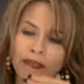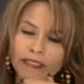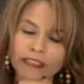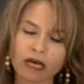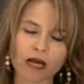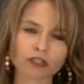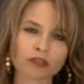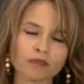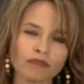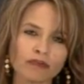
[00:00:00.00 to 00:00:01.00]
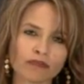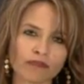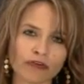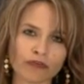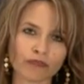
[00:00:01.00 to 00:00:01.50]
Didn't talk to him for a
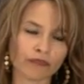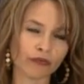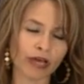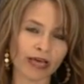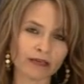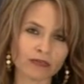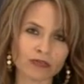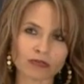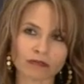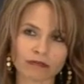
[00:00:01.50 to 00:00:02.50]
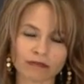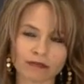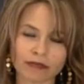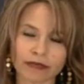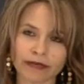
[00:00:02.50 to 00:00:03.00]
few few days.
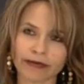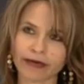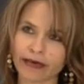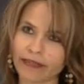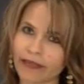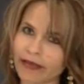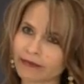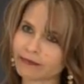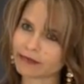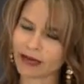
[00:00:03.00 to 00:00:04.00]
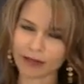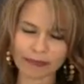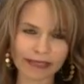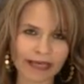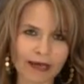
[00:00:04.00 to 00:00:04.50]
And then, I'll
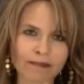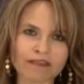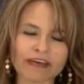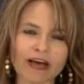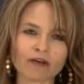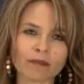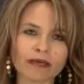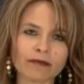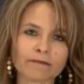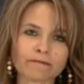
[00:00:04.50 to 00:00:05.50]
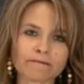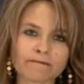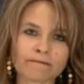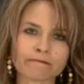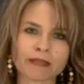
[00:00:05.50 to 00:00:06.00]
be damned, he found me.
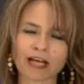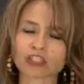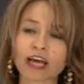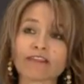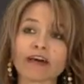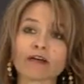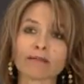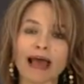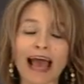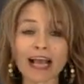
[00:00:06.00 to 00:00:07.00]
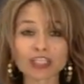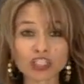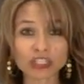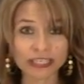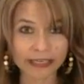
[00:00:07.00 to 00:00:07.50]
Actually, I found him.
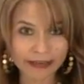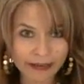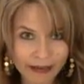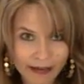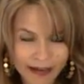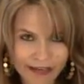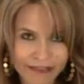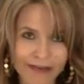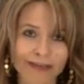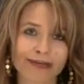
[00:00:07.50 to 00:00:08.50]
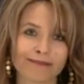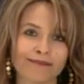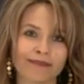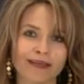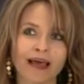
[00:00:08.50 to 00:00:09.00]
Actually, I found
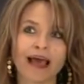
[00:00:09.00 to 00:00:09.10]
him.